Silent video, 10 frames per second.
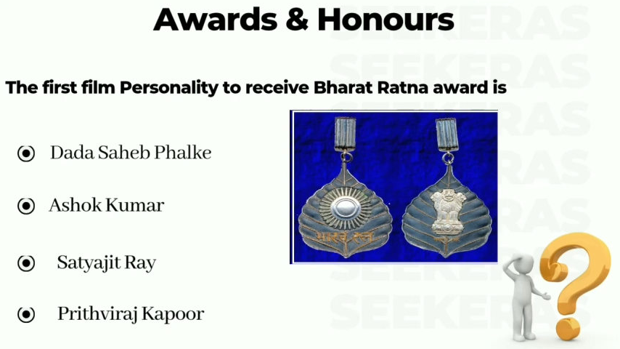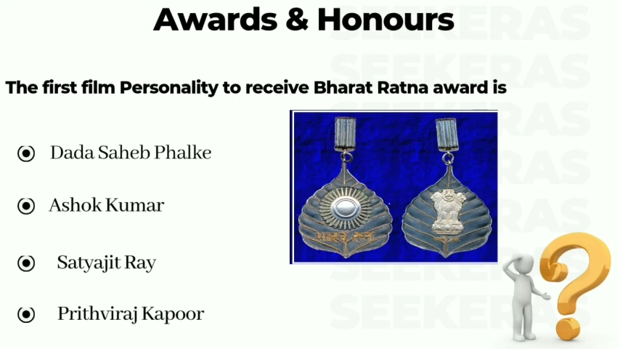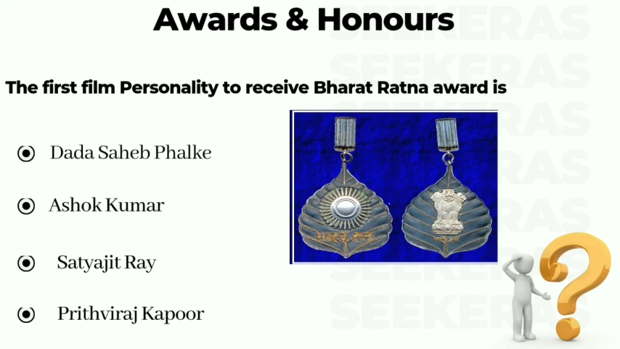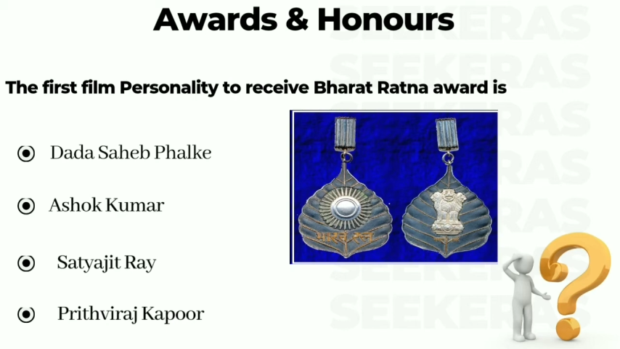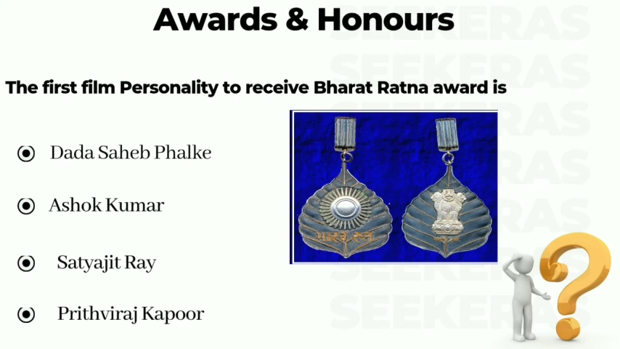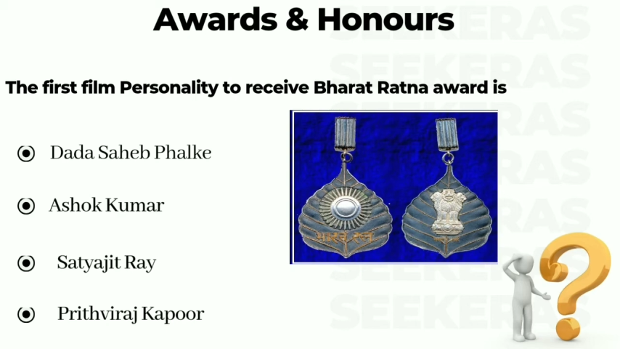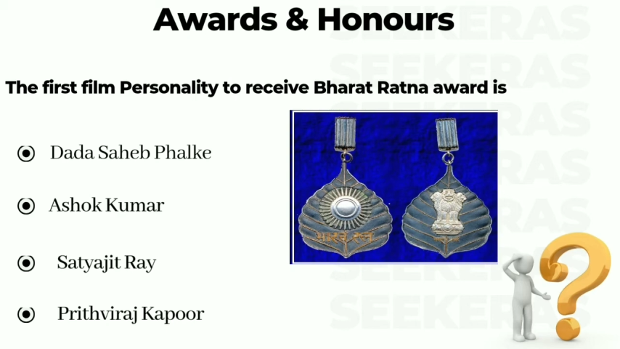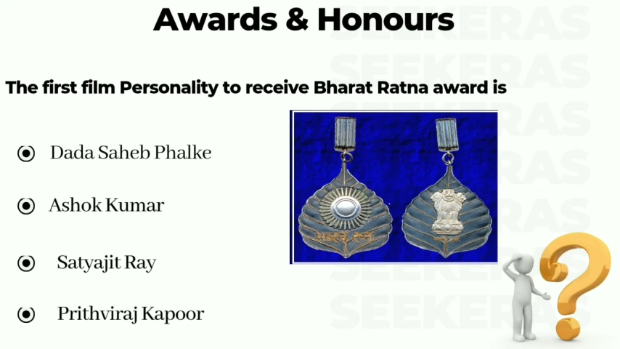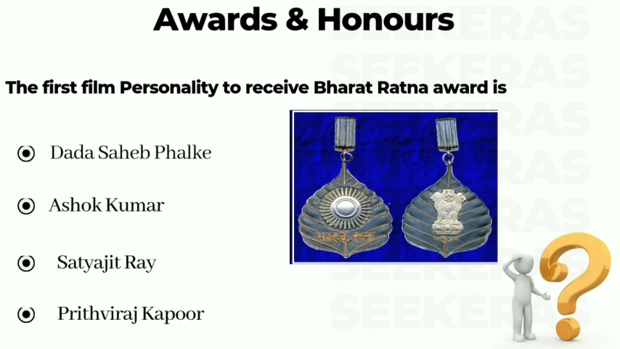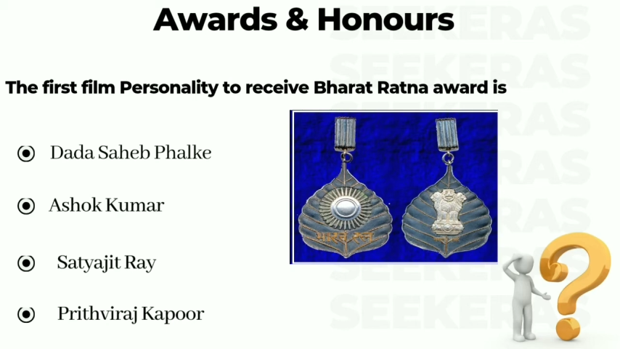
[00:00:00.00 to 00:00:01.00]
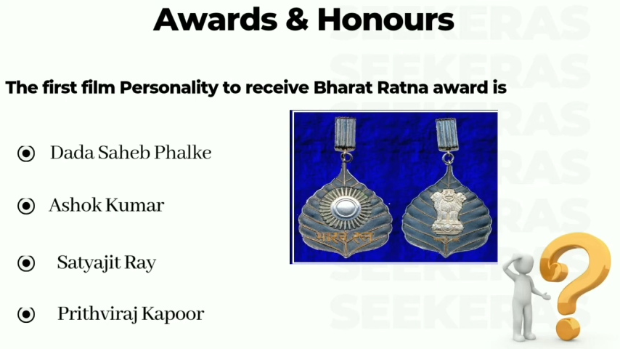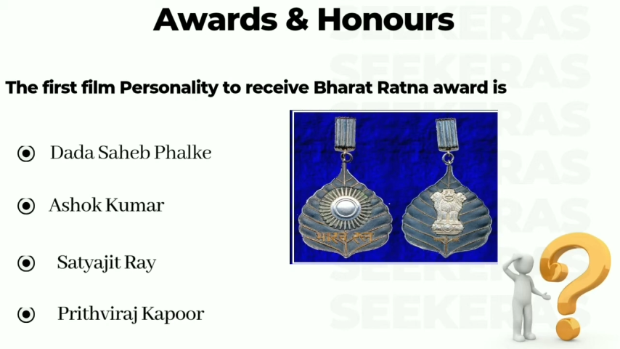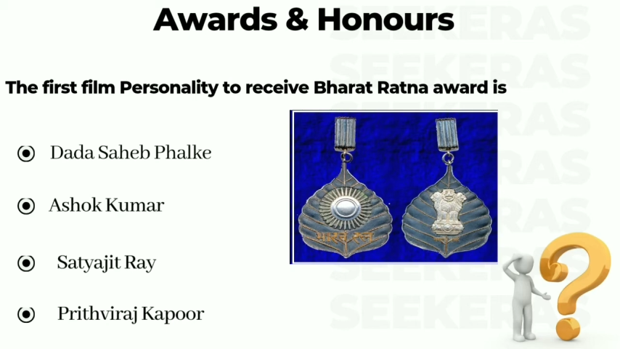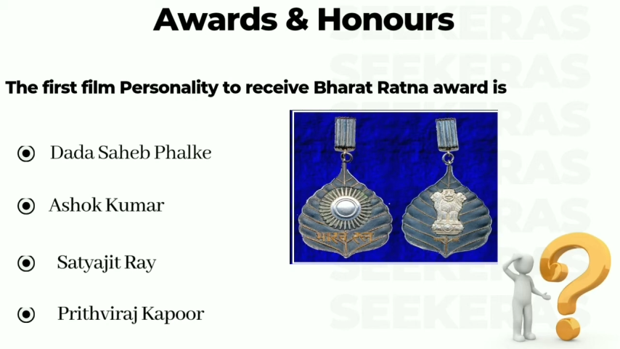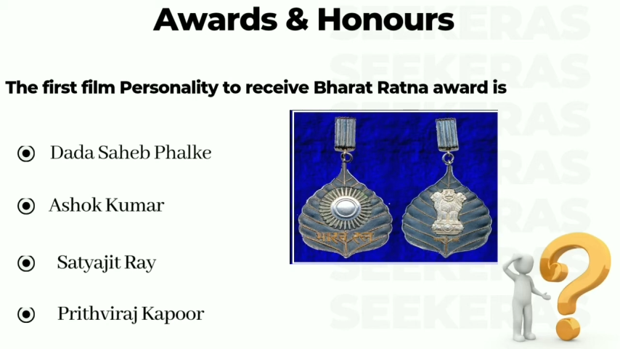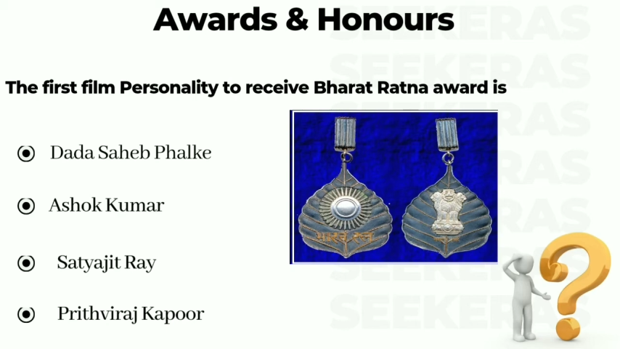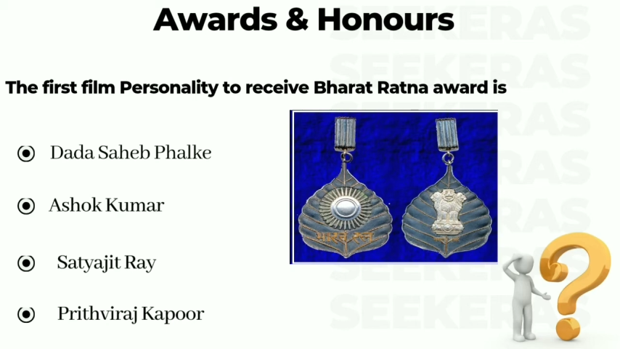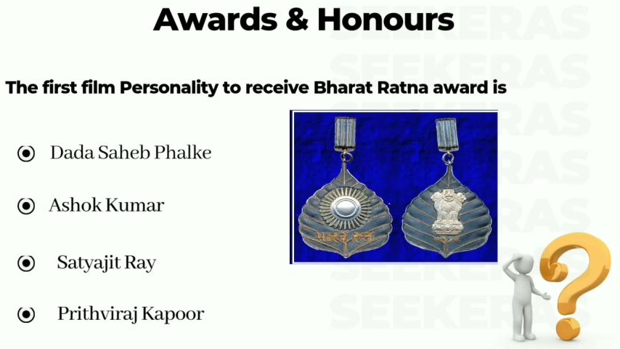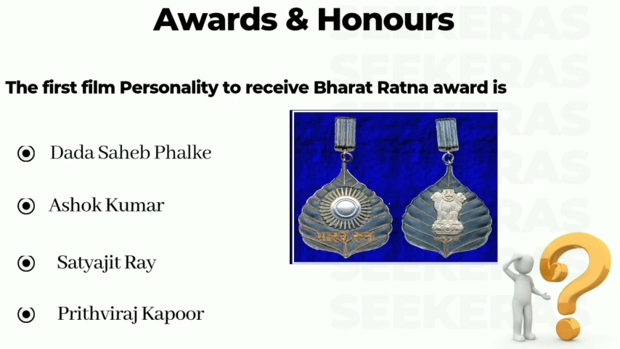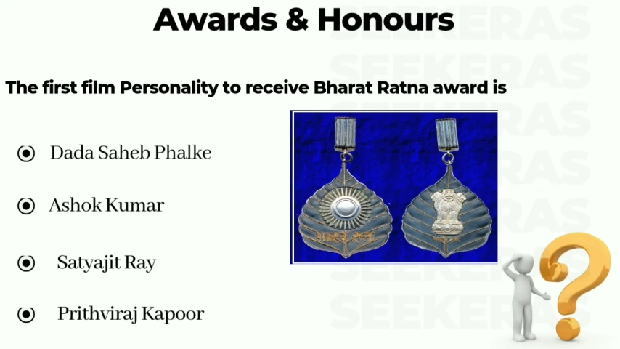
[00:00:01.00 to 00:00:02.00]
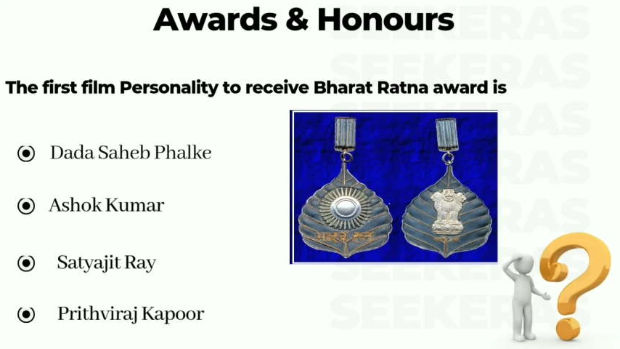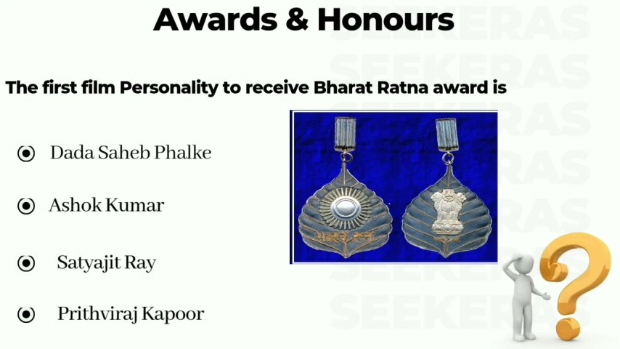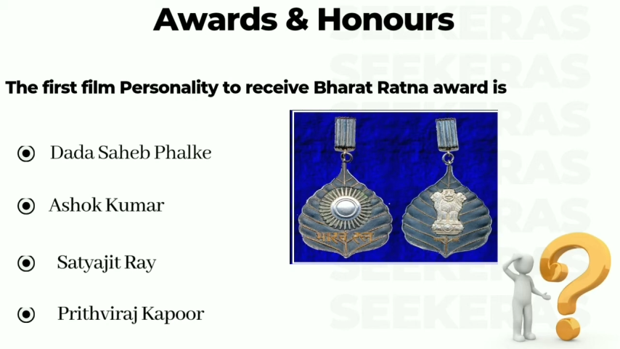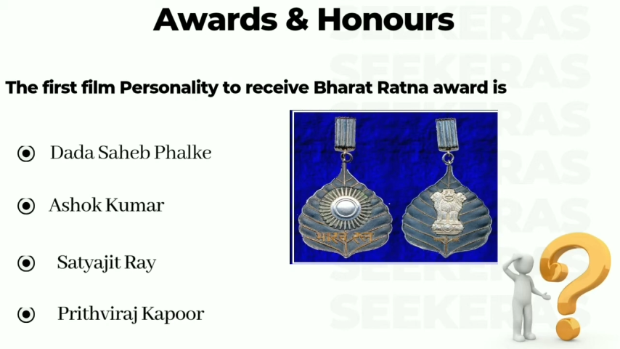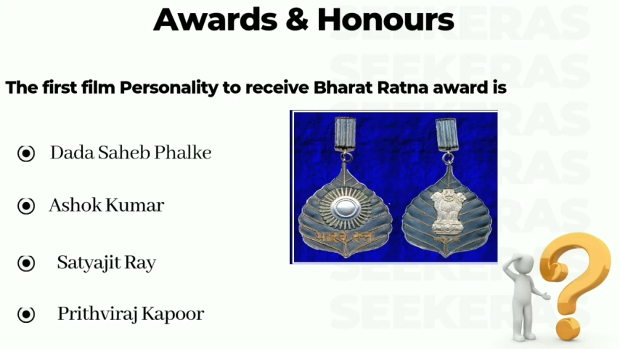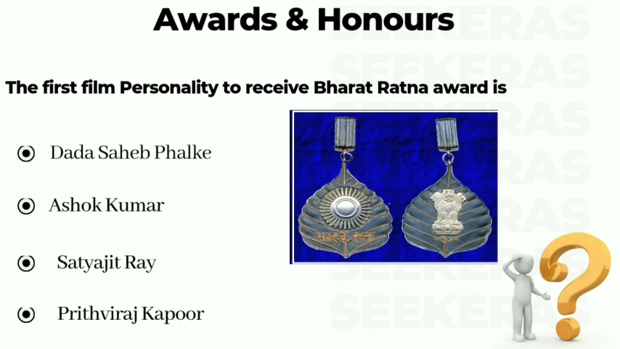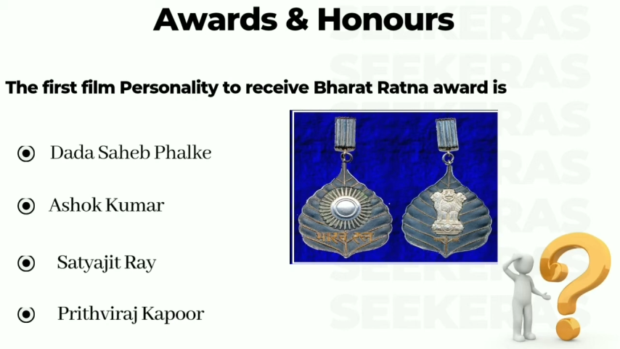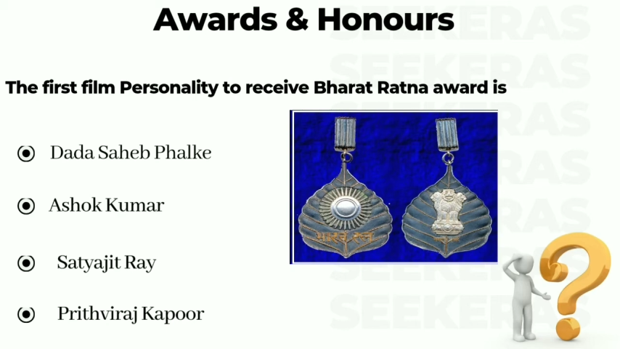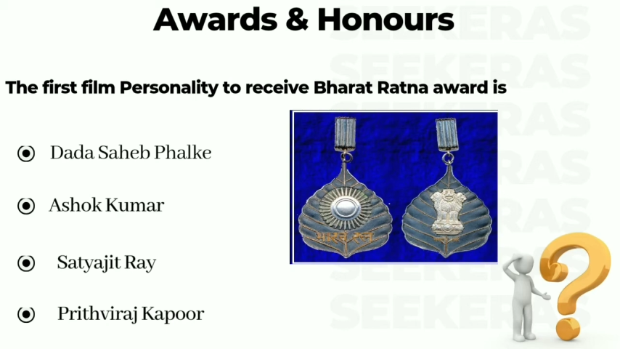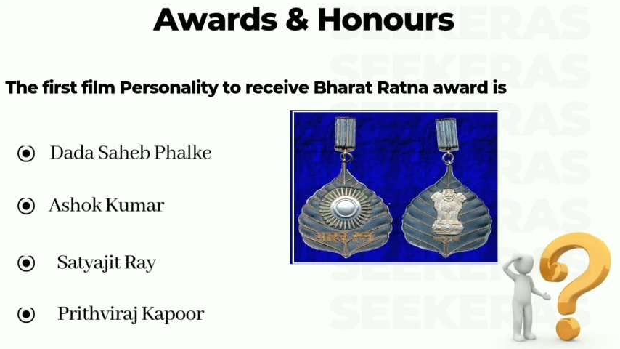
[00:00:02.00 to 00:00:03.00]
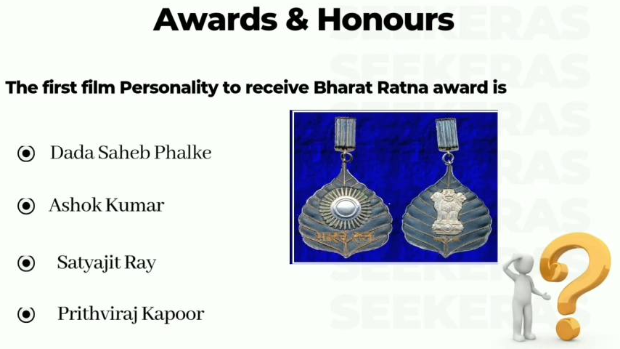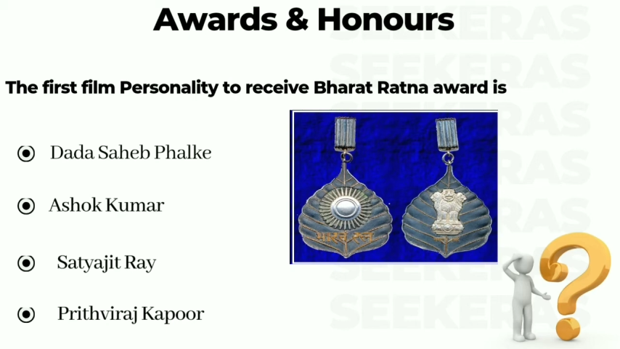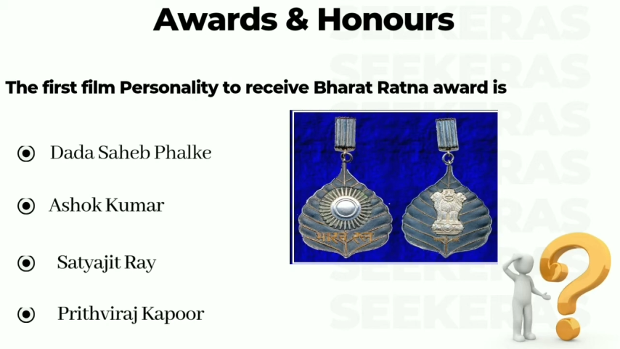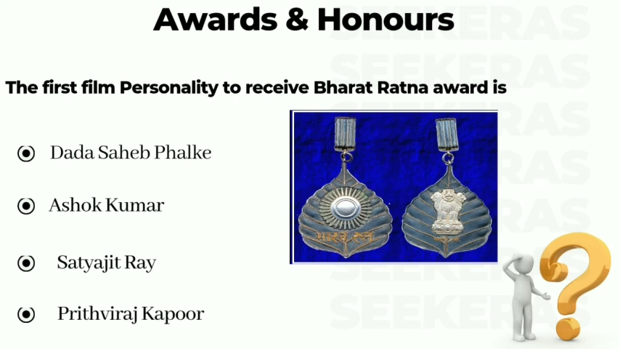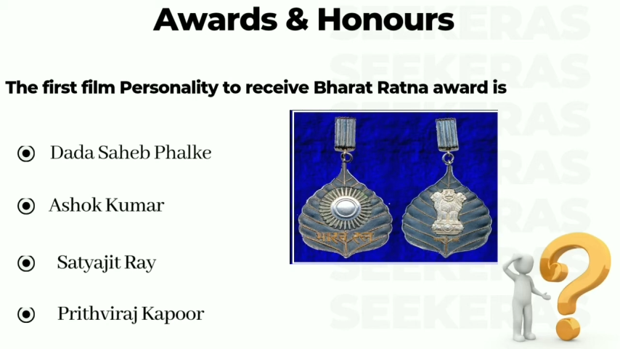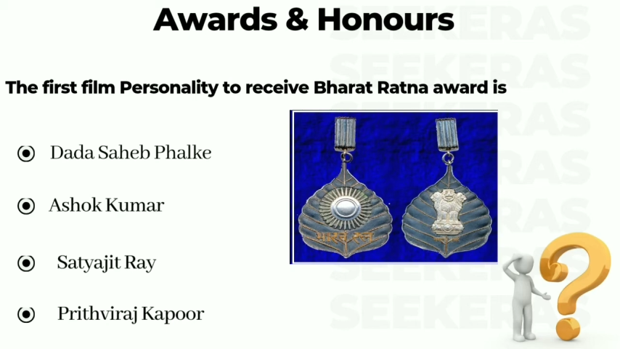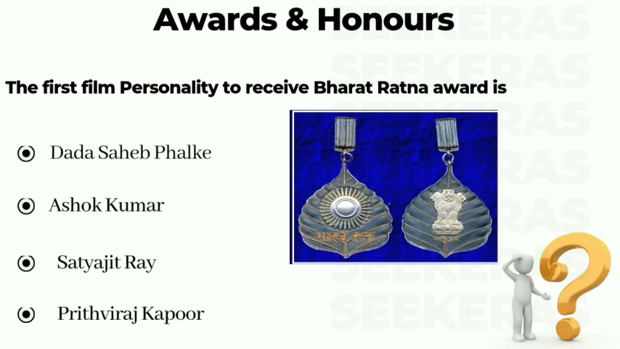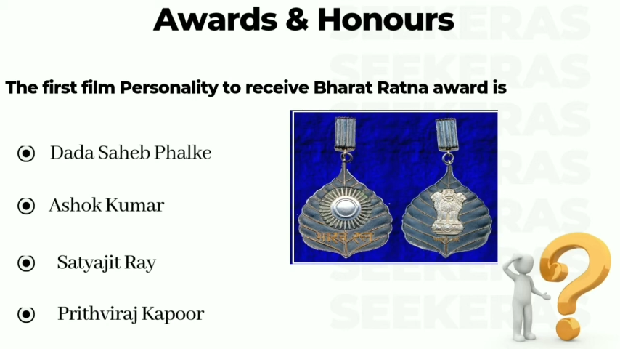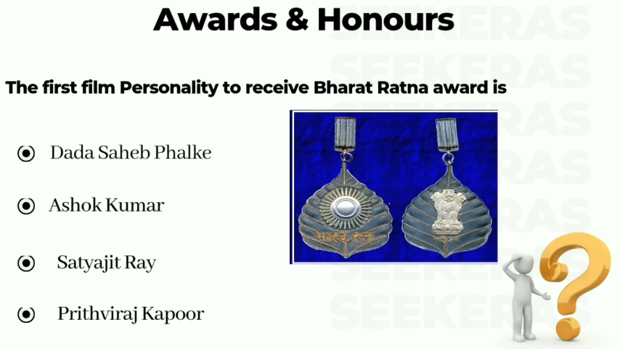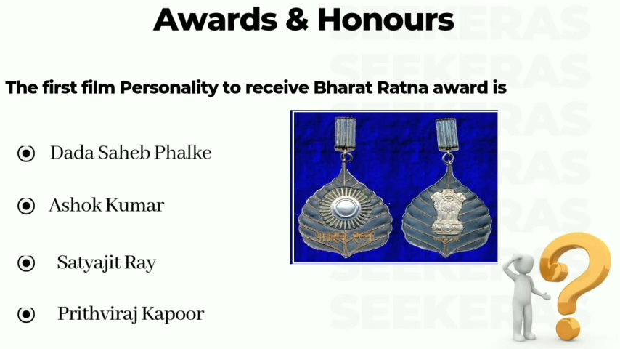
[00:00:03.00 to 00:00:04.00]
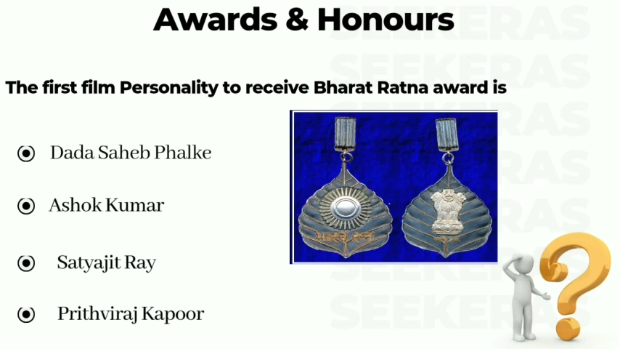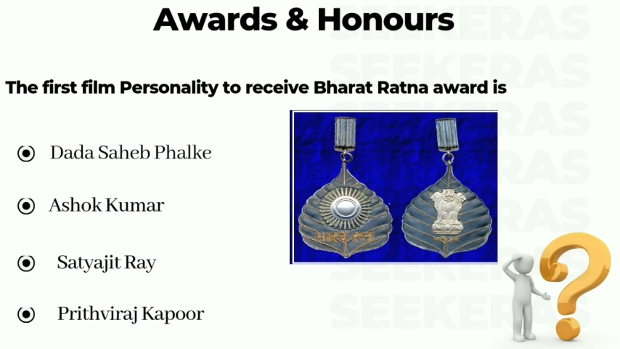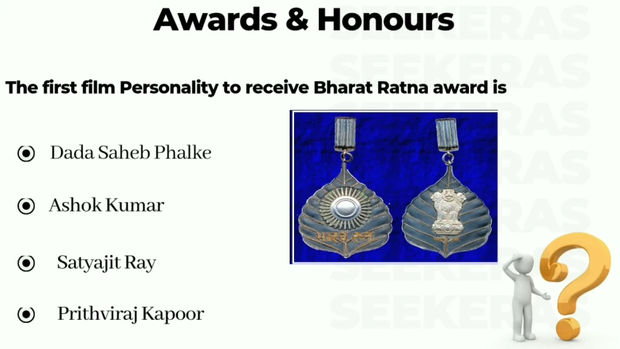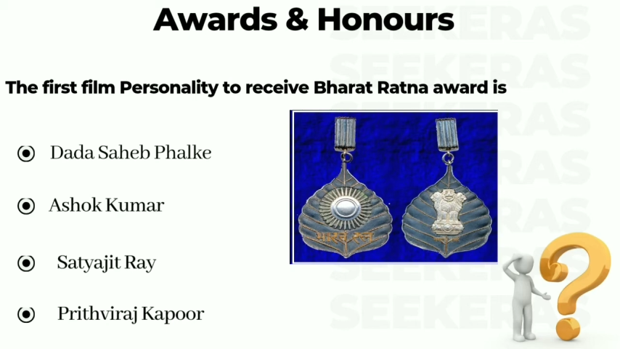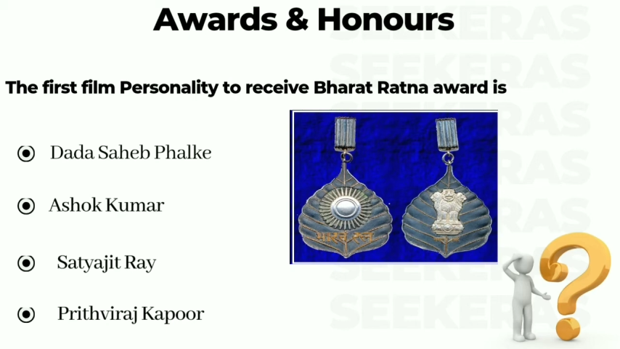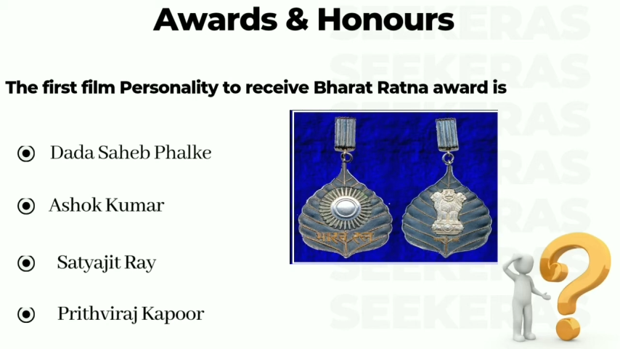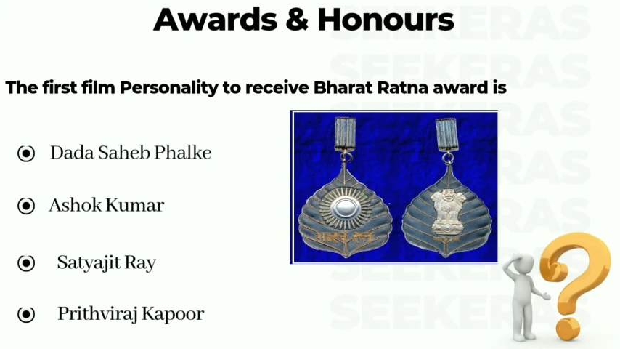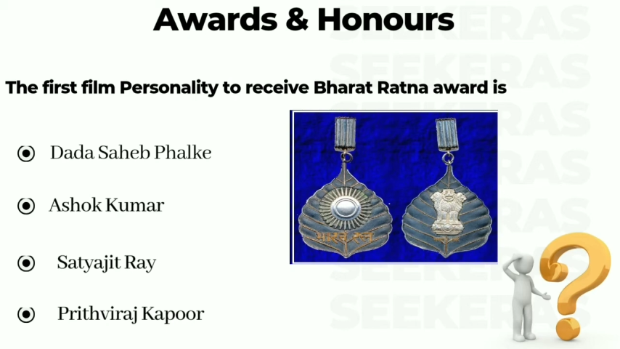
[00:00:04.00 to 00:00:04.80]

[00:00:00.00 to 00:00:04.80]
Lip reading: Nobody's mouth can be seen.